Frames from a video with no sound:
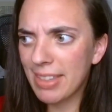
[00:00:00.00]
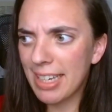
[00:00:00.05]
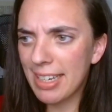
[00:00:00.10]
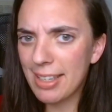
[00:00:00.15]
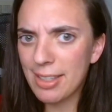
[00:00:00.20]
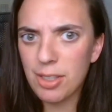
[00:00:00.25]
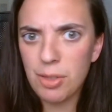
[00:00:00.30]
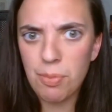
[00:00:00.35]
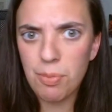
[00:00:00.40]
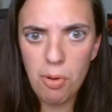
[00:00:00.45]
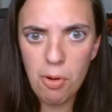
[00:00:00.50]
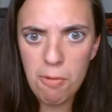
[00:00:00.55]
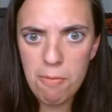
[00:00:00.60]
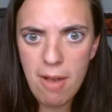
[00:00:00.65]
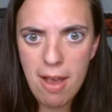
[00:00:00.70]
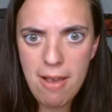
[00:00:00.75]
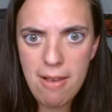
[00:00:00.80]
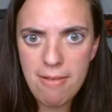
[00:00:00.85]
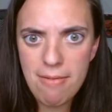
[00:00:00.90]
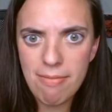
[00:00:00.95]
support
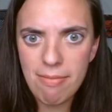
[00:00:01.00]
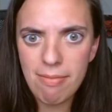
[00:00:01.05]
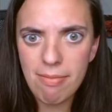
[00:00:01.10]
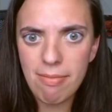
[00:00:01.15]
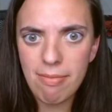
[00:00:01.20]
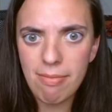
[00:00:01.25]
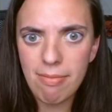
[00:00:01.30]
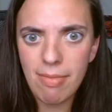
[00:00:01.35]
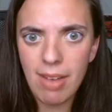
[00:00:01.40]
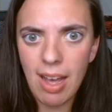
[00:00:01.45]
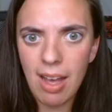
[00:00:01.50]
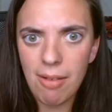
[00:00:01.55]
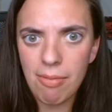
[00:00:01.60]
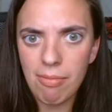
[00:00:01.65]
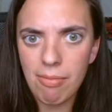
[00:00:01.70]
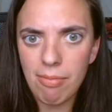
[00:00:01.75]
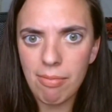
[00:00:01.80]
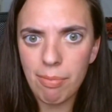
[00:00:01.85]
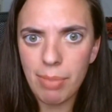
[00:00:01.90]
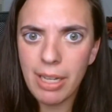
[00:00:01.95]
my
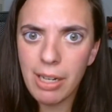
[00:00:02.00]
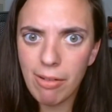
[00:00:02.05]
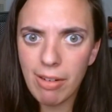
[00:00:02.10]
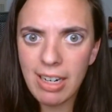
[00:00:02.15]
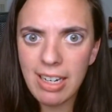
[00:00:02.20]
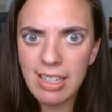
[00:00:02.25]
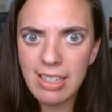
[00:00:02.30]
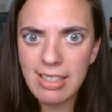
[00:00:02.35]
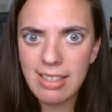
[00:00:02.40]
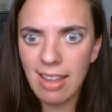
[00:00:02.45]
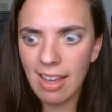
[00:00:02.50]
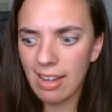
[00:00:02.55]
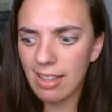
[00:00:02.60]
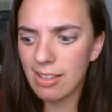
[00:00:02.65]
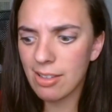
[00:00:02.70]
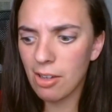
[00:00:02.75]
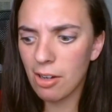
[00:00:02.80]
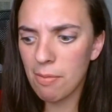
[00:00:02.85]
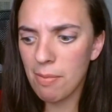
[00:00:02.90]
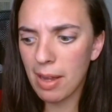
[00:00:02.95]
periods. Like
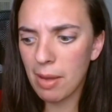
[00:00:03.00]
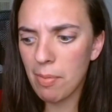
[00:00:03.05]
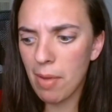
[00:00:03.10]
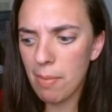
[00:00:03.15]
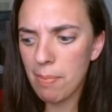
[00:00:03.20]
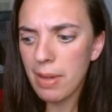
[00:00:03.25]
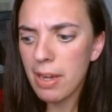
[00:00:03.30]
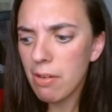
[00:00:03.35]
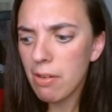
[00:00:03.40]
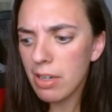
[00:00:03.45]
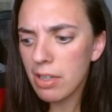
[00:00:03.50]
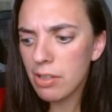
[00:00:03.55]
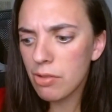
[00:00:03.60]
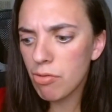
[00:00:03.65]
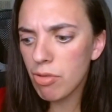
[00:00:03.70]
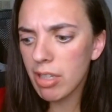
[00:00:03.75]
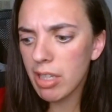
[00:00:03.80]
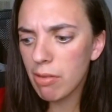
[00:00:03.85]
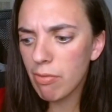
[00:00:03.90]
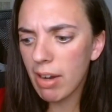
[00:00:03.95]
it's going to make my periods
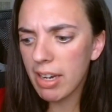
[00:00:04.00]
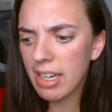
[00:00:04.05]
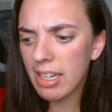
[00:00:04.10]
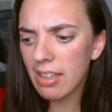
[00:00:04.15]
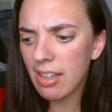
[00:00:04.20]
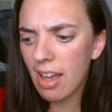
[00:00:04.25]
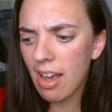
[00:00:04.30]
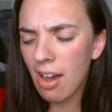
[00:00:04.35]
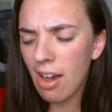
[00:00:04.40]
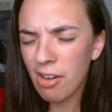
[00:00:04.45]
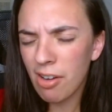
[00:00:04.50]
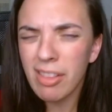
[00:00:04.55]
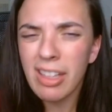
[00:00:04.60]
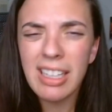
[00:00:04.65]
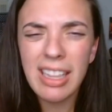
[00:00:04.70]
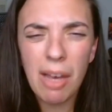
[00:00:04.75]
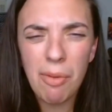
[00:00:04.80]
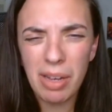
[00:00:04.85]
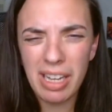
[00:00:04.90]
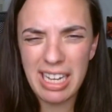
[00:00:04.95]
really regular. I don't think
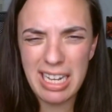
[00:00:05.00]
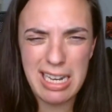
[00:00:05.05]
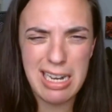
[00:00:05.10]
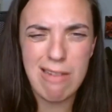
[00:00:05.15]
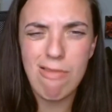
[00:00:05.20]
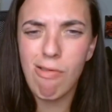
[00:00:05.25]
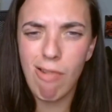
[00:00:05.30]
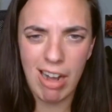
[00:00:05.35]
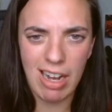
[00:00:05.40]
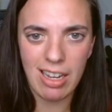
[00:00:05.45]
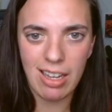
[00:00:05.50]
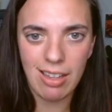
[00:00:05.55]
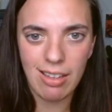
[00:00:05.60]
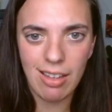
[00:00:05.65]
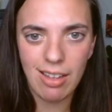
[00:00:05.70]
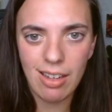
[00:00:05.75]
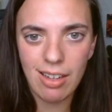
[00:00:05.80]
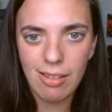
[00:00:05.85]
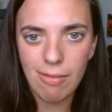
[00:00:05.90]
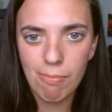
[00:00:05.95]
they were
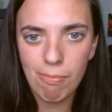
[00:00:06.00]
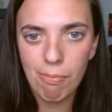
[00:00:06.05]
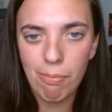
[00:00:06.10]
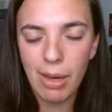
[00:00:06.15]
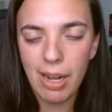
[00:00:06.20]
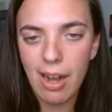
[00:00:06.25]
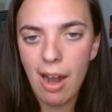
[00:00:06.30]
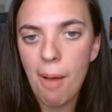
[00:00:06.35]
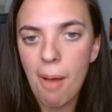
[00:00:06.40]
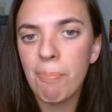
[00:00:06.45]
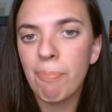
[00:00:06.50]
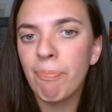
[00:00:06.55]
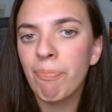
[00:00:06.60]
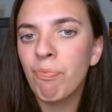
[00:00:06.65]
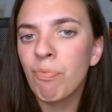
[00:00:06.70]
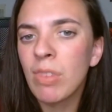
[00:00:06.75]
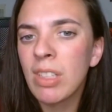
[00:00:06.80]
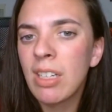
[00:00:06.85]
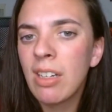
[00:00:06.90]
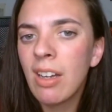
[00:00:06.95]
irregular, but I
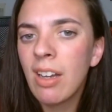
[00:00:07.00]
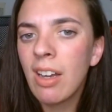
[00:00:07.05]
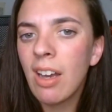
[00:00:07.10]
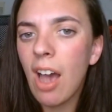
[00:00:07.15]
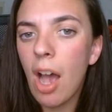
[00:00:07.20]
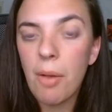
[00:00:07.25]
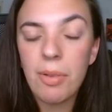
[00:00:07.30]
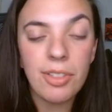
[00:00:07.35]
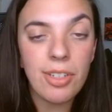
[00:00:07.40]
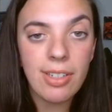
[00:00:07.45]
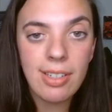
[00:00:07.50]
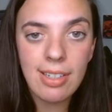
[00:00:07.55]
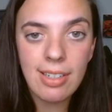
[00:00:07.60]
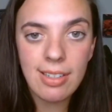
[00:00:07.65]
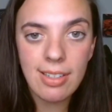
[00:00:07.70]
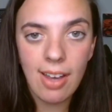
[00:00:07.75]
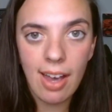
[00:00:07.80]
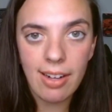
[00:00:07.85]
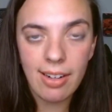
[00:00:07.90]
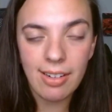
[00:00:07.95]
was just
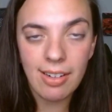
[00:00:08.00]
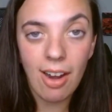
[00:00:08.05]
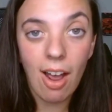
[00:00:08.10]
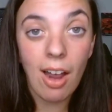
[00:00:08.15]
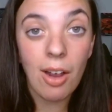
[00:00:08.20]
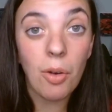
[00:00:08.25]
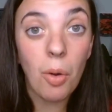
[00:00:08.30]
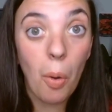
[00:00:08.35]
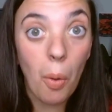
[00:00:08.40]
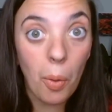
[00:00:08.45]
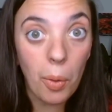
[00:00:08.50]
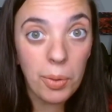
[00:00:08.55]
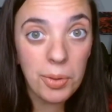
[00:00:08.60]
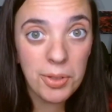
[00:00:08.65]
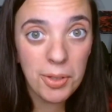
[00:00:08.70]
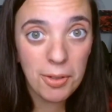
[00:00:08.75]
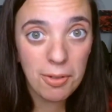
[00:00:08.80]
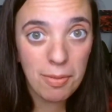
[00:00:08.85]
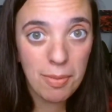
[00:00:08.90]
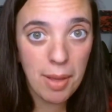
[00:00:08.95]
excited. I
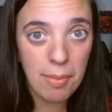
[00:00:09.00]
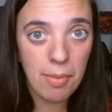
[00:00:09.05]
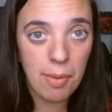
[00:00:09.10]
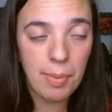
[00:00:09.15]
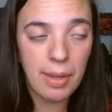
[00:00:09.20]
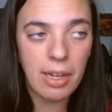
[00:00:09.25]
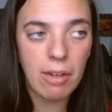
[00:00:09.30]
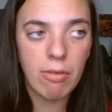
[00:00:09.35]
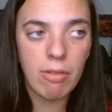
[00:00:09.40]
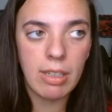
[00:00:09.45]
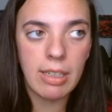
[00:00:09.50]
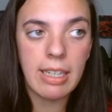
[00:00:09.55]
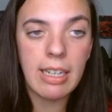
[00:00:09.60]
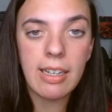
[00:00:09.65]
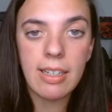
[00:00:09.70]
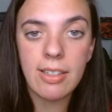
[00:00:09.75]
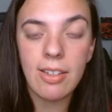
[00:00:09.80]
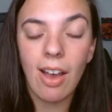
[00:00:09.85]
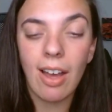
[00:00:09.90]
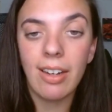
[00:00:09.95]
also remember being really
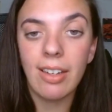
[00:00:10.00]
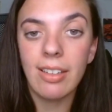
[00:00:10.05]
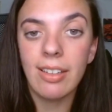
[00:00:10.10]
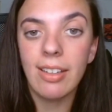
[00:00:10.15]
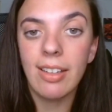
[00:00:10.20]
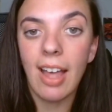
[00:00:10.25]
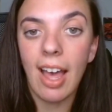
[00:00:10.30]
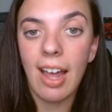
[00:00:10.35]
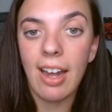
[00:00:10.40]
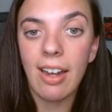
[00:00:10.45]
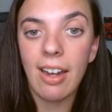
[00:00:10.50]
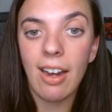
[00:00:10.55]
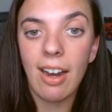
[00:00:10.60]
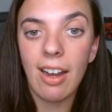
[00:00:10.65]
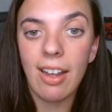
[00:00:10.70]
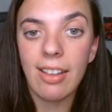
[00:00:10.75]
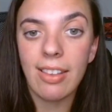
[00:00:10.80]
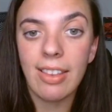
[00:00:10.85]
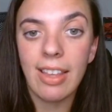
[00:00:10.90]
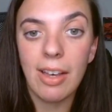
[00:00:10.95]
excited that
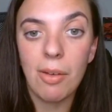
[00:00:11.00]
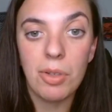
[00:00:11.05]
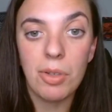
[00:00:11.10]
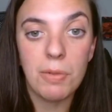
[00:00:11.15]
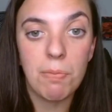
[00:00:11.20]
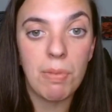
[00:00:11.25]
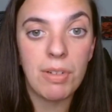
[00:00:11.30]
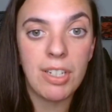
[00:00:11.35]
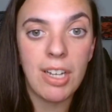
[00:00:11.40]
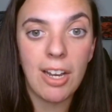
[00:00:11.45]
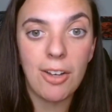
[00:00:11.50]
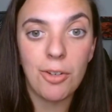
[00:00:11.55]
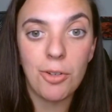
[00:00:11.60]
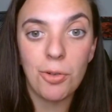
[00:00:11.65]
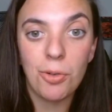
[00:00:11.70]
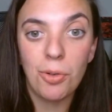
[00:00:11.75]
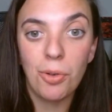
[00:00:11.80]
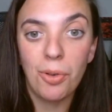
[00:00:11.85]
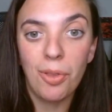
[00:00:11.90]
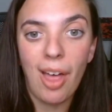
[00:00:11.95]
there was
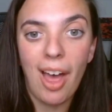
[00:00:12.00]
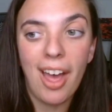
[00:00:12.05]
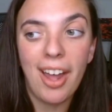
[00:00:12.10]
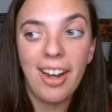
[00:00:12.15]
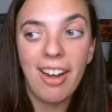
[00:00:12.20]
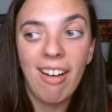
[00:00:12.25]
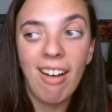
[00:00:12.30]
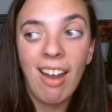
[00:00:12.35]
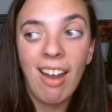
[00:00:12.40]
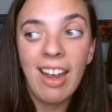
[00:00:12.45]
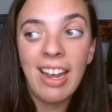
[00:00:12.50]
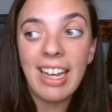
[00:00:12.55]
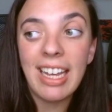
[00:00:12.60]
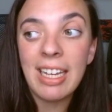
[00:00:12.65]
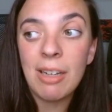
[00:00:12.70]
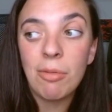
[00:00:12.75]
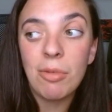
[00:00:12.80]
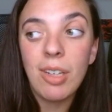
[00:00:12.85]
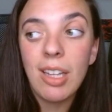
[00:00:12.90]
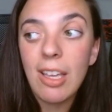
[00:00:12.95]
potential that
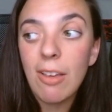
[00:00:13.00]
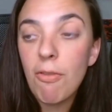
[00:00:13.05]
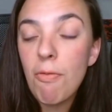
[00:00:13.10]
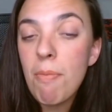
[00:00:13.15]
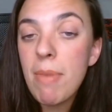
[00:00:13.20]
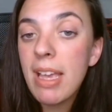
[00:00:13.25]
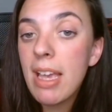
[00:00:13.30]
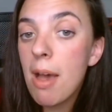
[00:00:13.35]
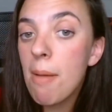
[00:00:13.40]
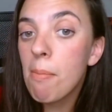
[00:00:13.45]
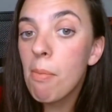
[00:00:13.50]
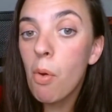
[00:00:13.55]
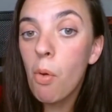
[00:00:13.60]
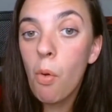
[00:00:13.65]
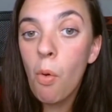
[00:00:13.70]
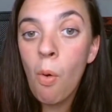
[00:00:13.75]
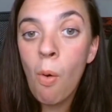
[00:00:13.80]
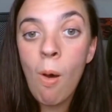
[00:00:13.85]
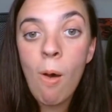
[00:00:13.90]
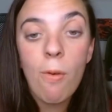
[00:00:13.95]
it would give me a
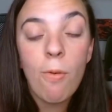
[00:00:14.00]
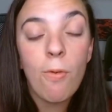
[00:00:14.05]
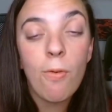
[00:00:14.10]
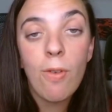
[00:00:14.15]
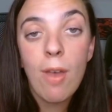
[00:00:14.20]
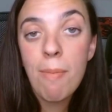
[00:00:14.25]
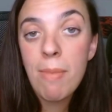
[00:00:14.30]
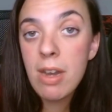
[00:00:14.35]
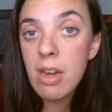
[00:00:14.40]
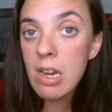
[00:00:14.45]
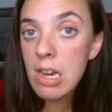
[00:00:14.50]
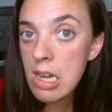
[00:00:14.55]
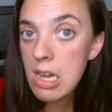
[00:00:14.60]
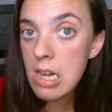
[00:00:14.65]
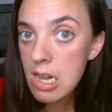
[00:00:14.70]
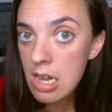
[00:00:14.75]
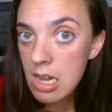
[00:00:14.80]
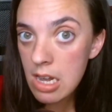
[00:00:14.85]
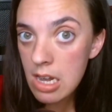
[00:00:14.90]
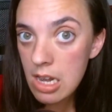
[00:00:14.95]
more
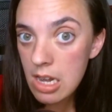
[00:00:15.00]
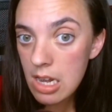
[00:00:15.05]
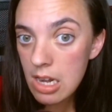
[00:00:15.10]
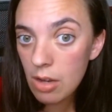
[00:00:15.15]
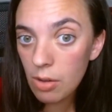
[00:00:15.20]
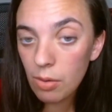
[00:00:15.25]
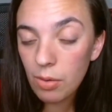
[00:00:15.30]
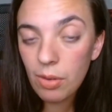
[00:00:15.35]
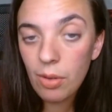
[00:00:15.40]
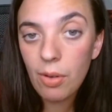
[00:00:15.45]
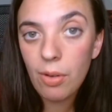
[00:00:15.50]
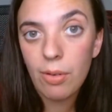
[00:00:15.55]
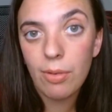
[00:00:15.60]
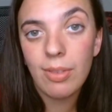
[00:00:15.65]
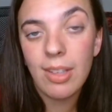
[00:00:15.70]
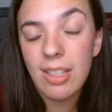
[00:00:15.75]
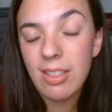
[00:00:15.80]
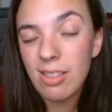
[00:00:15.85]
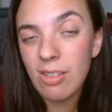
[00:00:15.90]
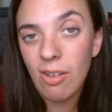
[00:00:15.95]
feminine, although
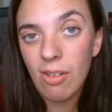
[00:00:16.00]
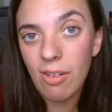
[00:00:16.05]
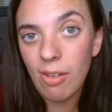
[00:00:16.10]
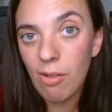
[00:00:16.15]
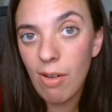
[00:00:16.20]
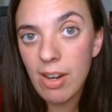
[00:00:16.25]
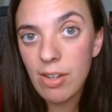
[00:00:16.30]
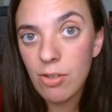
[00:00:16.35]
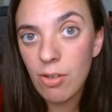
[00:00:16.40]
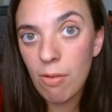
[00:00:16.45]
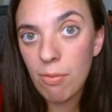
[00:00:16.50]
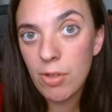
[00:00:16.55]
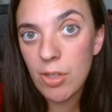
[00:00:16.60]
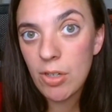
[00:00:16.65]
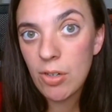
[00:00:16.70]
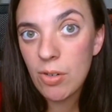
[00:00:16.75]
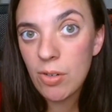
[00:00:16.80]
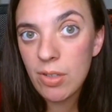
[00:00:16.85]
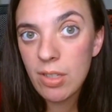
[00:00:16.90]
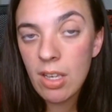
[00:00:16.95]
that's not a great term to
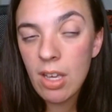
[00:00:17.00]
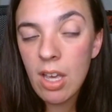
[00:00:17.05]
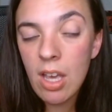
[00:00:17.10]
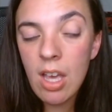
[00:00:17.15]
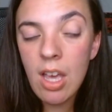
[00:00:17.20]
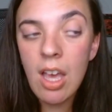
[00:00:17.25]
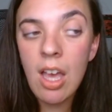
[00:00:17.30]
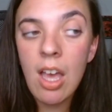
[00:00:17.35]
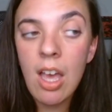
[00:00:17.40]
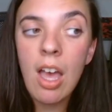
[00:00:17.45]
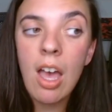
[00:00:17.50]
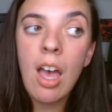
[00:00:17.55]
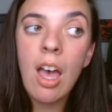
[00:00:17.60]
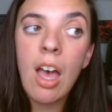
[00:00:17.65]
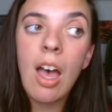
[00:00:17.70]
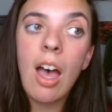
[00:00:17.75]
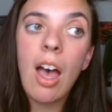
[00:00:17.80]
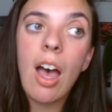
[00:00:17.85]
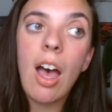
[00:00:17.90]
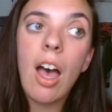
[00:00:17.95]
use,
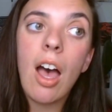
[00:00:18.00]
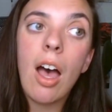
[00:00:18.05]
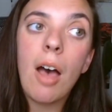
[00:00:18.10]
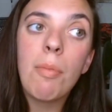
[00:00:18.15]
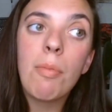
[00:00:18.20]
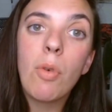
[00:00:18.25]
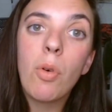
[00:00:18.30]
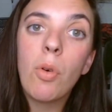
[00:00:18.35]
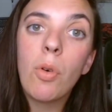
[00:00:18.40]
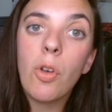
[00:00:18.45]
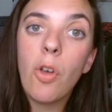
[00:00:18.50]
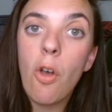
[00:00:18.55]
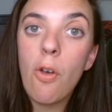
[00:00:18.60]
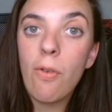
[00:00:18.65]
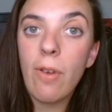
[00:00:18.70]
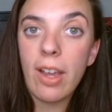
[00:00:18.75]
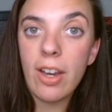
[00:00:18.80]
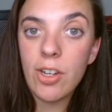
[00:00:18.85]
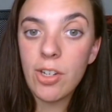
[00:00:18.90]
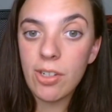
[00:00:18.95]
a more
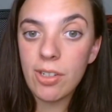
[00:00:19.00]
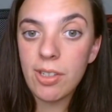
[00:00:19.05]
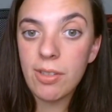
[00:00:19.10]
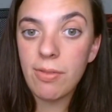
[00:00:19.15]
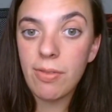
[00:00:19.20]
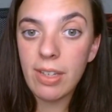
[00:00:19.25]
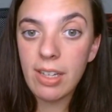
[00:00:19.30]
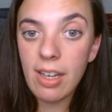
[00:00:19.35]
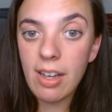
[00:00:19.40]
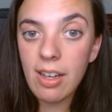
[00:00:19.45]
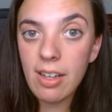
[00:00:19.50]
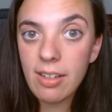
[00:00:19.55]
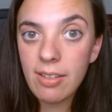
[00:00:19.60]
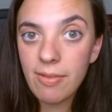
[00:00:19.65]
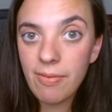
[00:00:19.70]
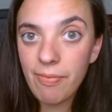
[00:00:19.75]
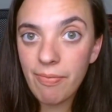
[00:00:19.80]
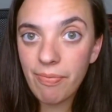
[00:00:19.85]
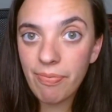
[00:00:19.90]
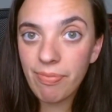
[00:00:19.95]
curvaceous figure,
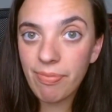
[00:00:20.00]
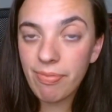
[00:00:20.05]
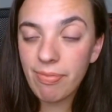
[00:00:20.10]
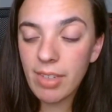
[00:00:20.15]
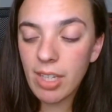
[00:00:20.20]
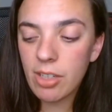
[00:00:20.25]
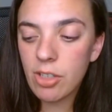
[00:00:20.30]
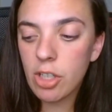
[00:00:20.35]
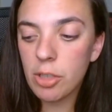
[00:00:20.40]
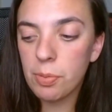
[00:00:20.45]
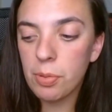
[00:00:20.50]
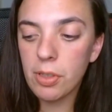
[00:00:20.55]
to put